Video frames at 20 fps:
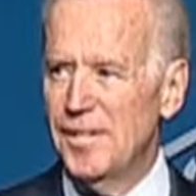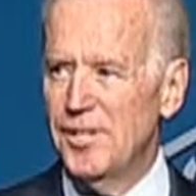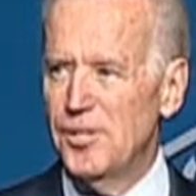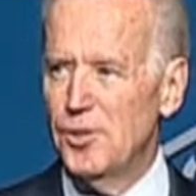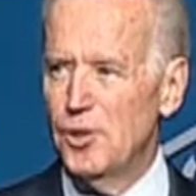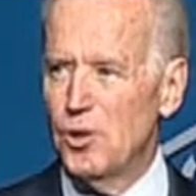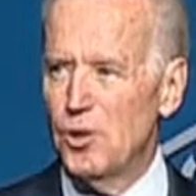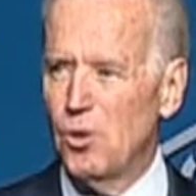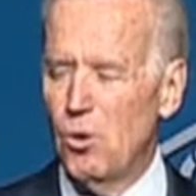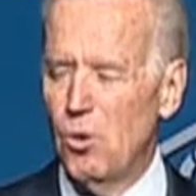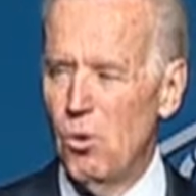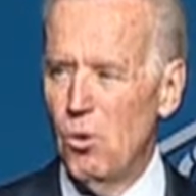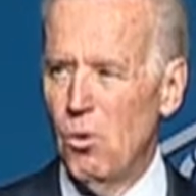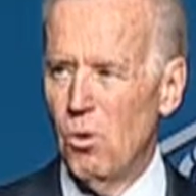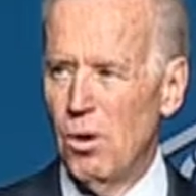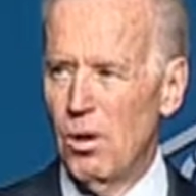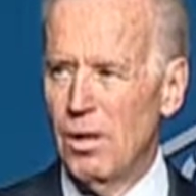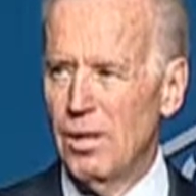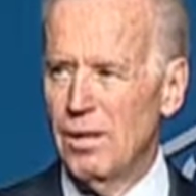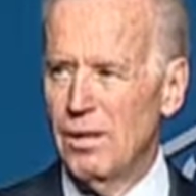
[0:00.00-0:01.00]
at your
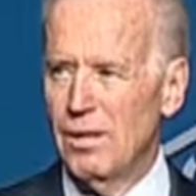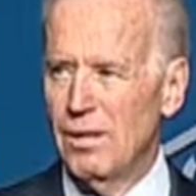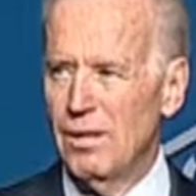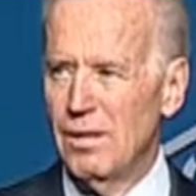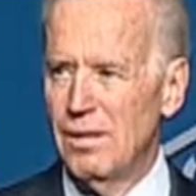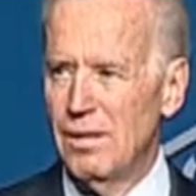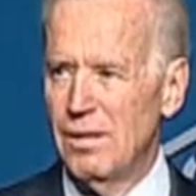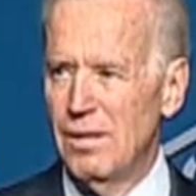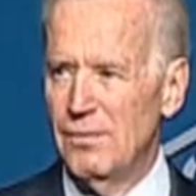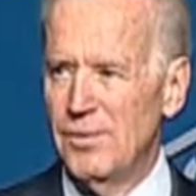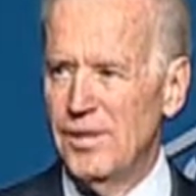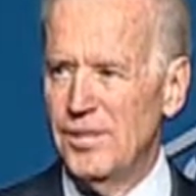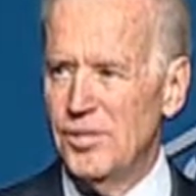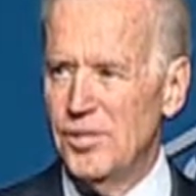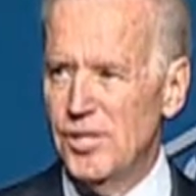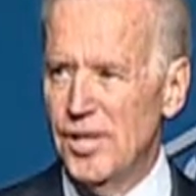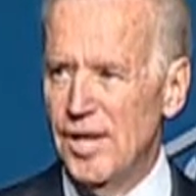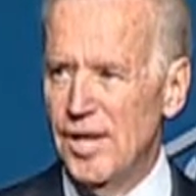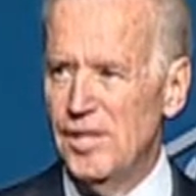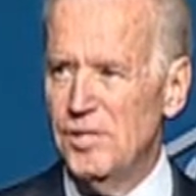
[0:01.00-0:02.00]
core that
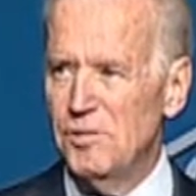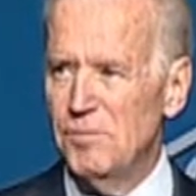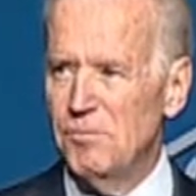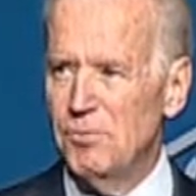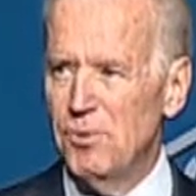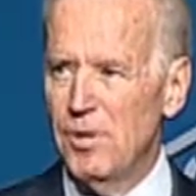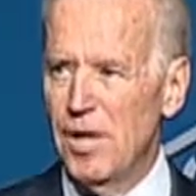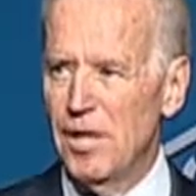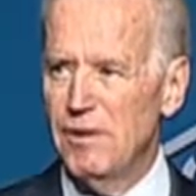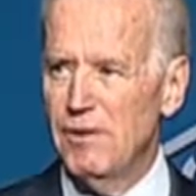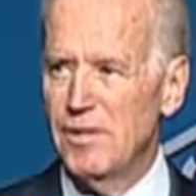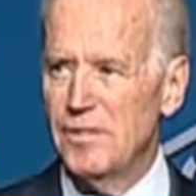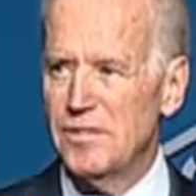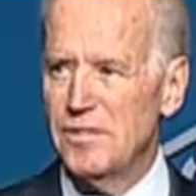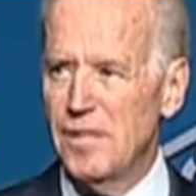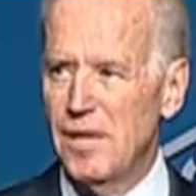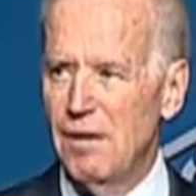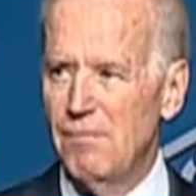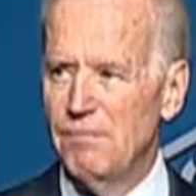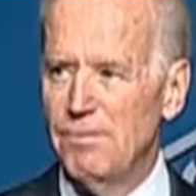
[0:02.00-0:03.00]
change and progress
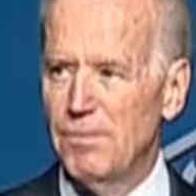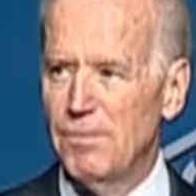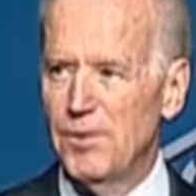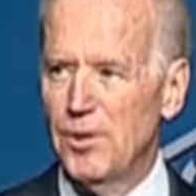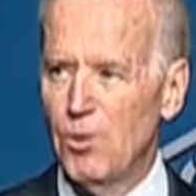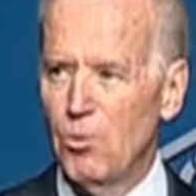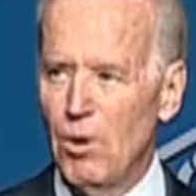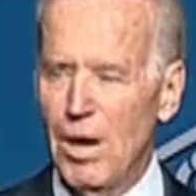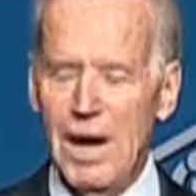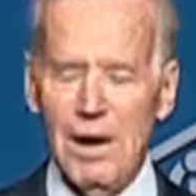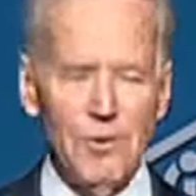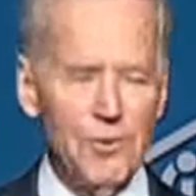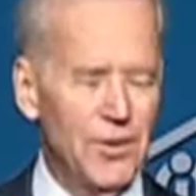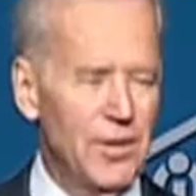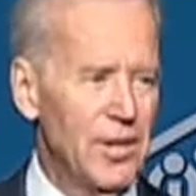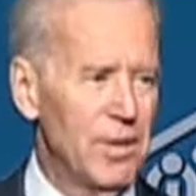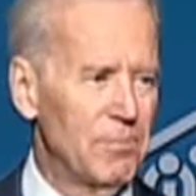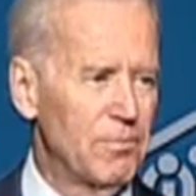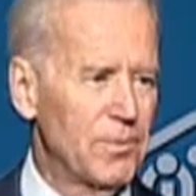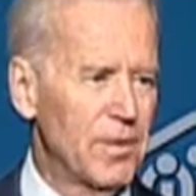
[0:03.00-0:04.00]
come from the ground
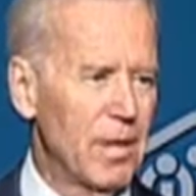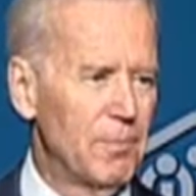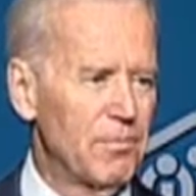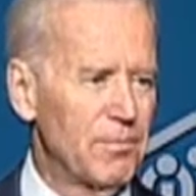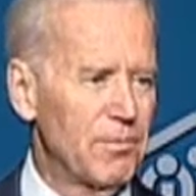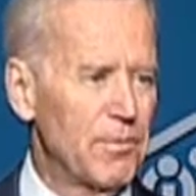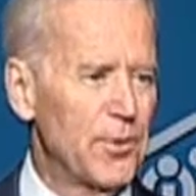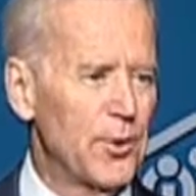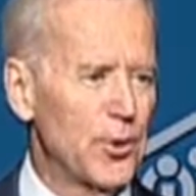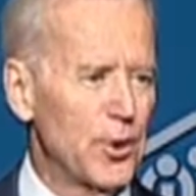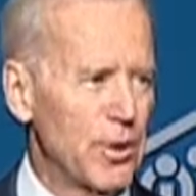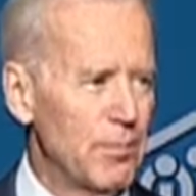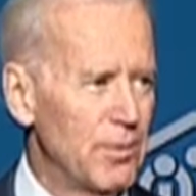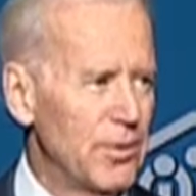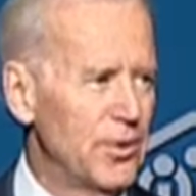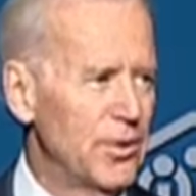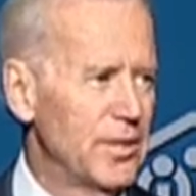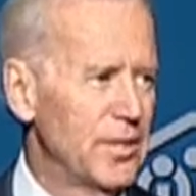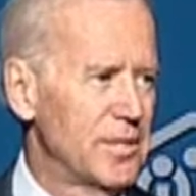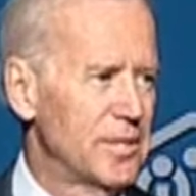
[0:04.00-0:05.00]
up, come from your
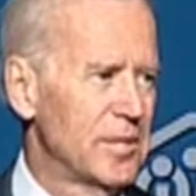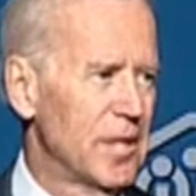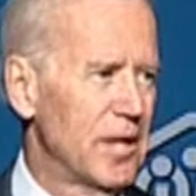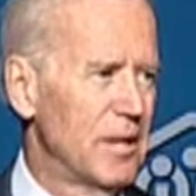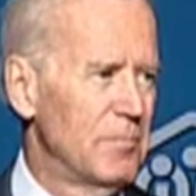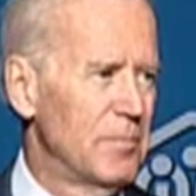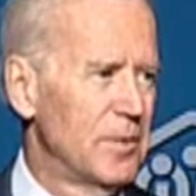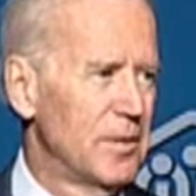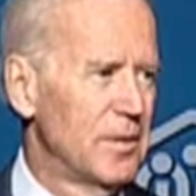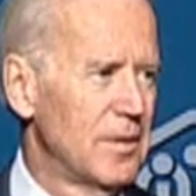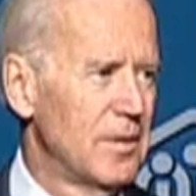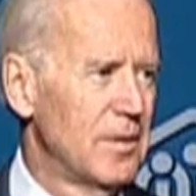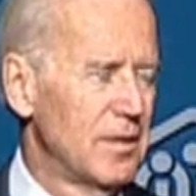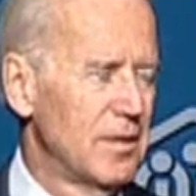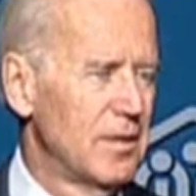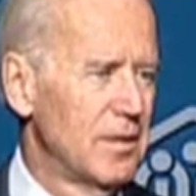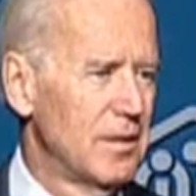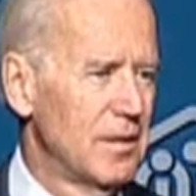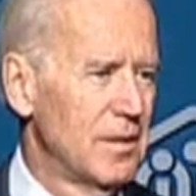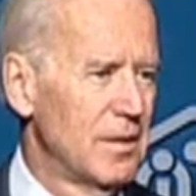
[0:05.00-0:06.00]
communities up.
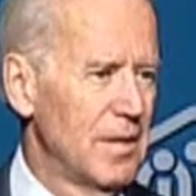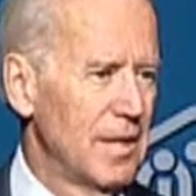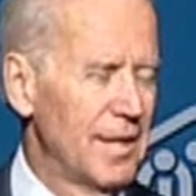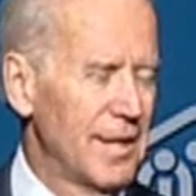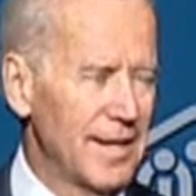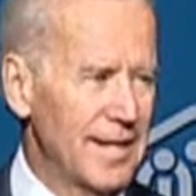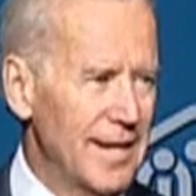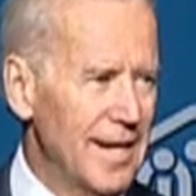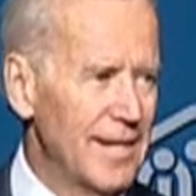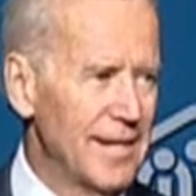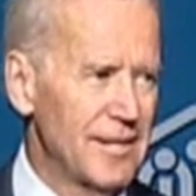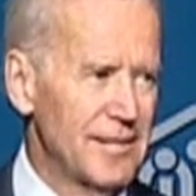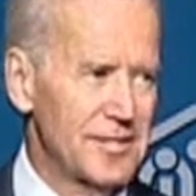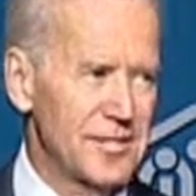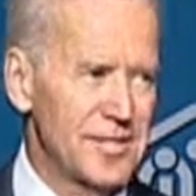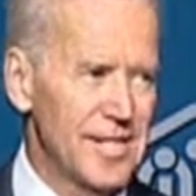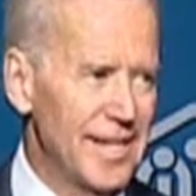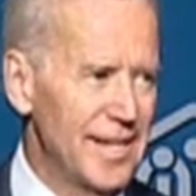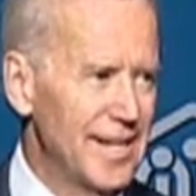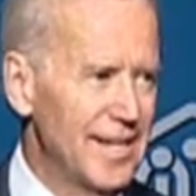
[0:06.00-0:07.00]
And again, I'll
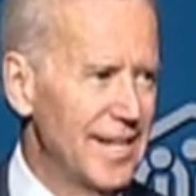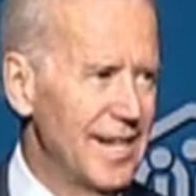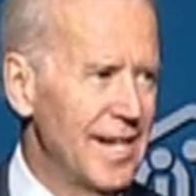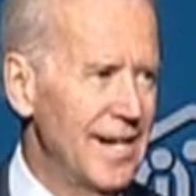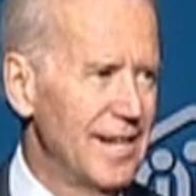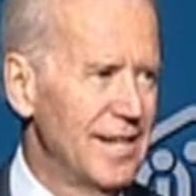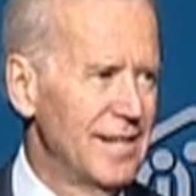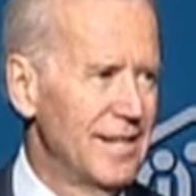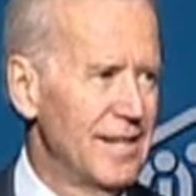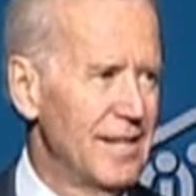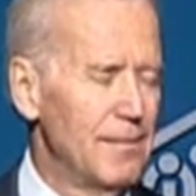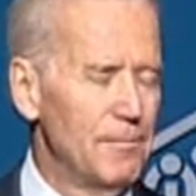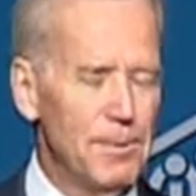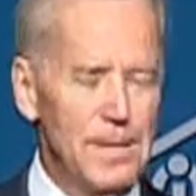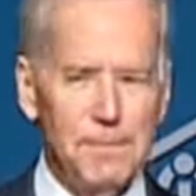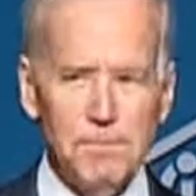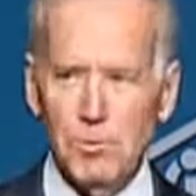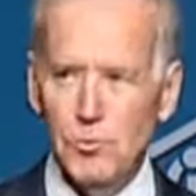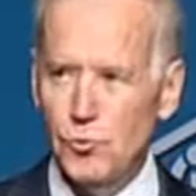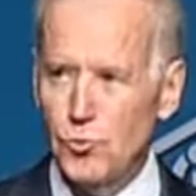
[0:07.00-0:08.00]
say it again,
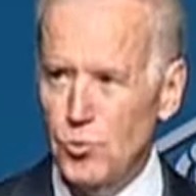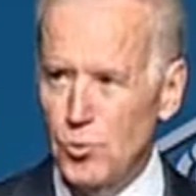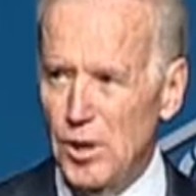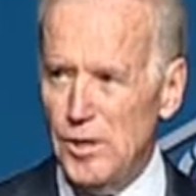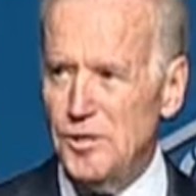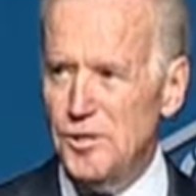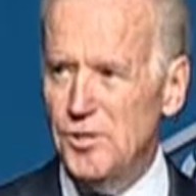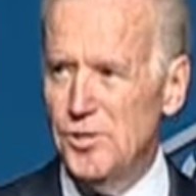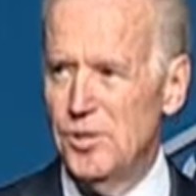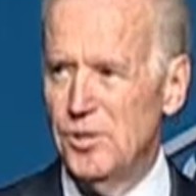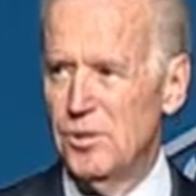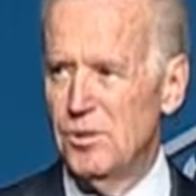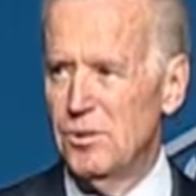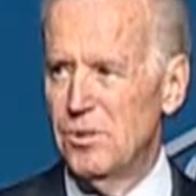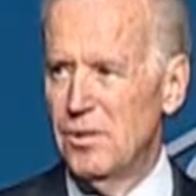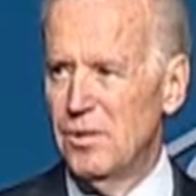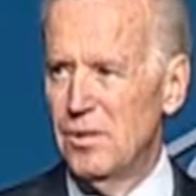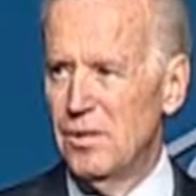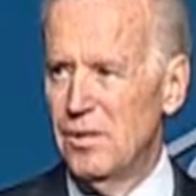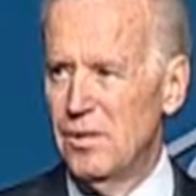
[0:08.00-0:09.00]
people trust you.
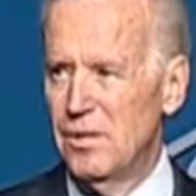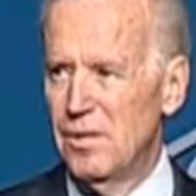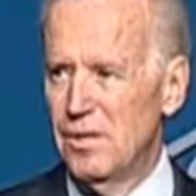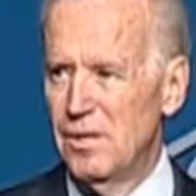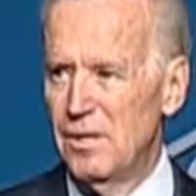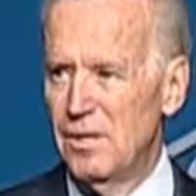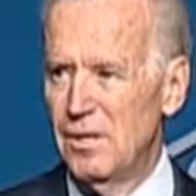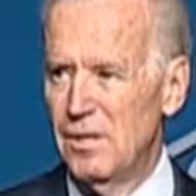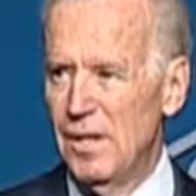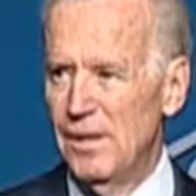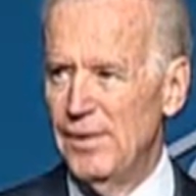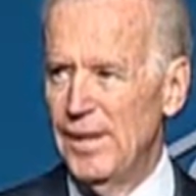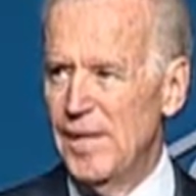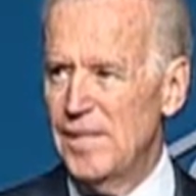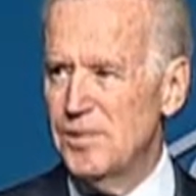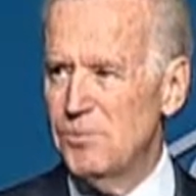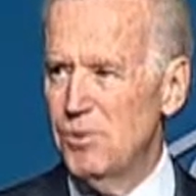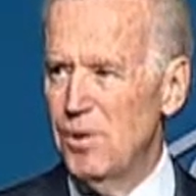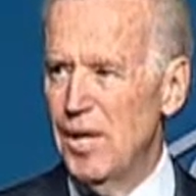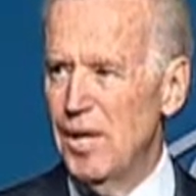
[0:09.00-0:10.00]
And
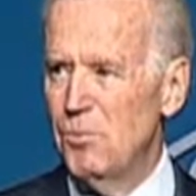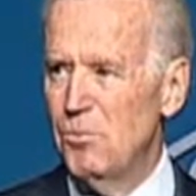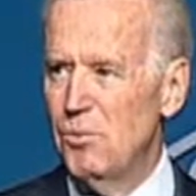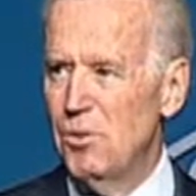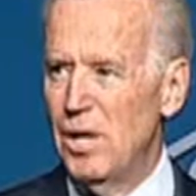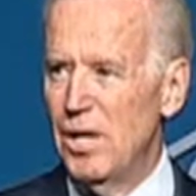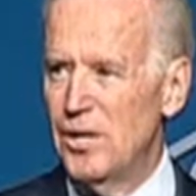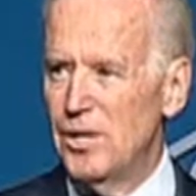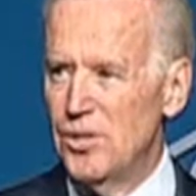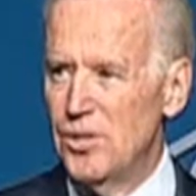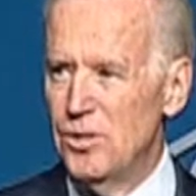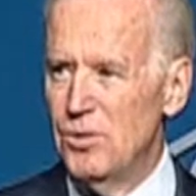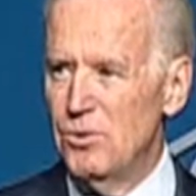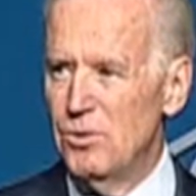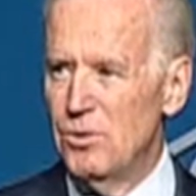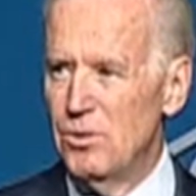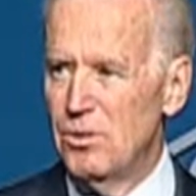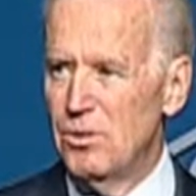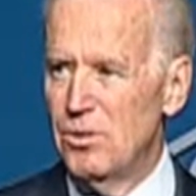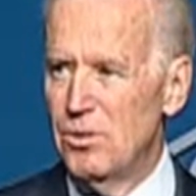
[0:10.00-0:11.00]
that's why I want
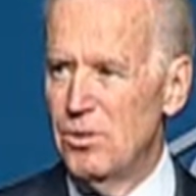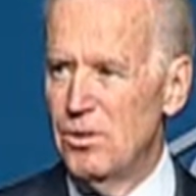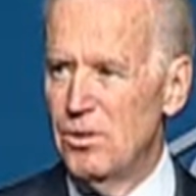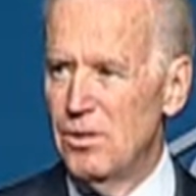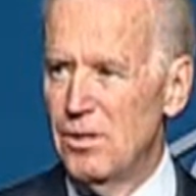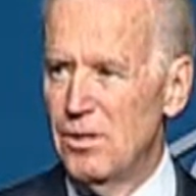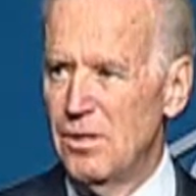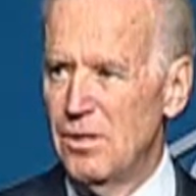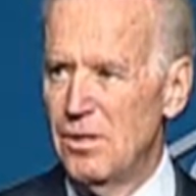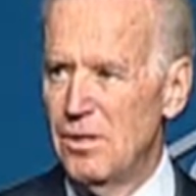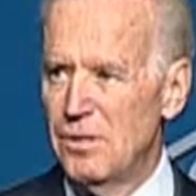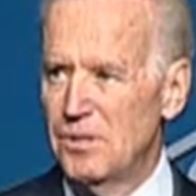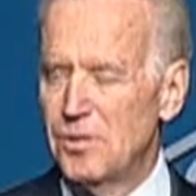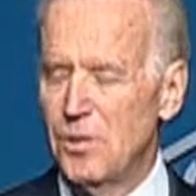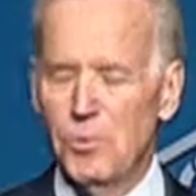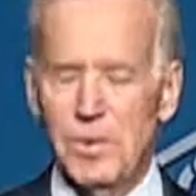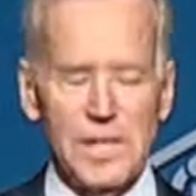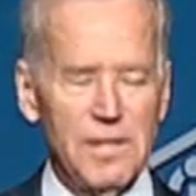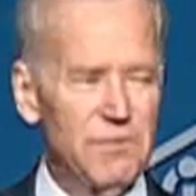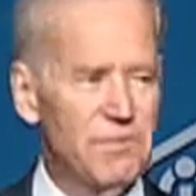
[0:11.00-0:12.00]
you, so
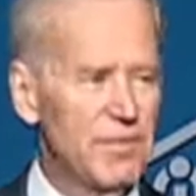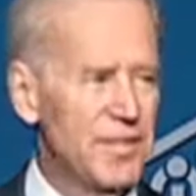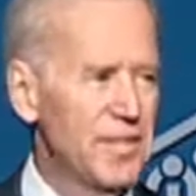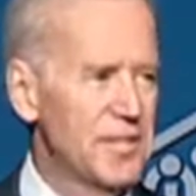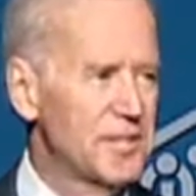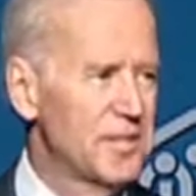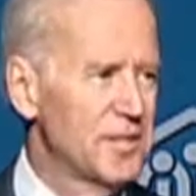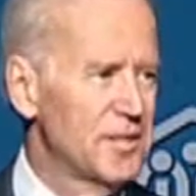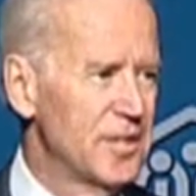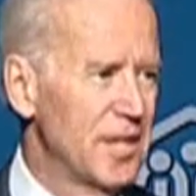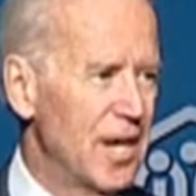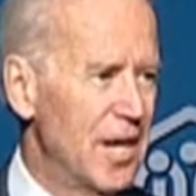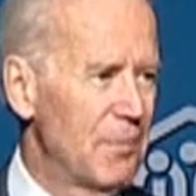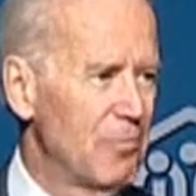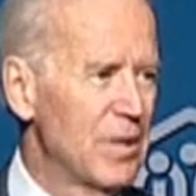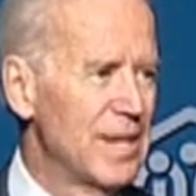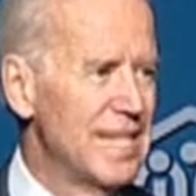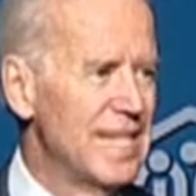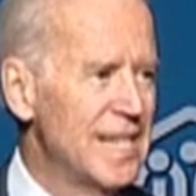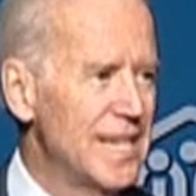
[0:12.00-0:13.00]
we can finish the job.
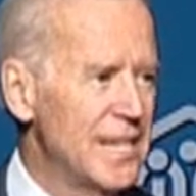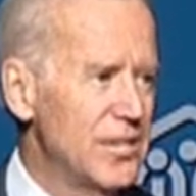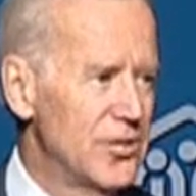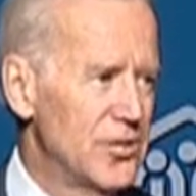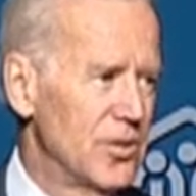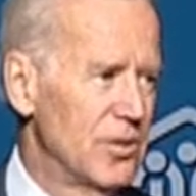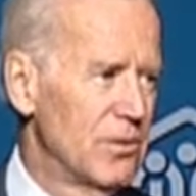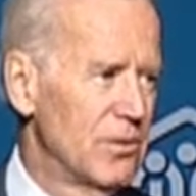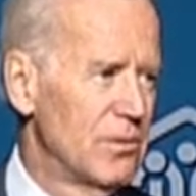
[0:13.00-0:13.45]
We need you.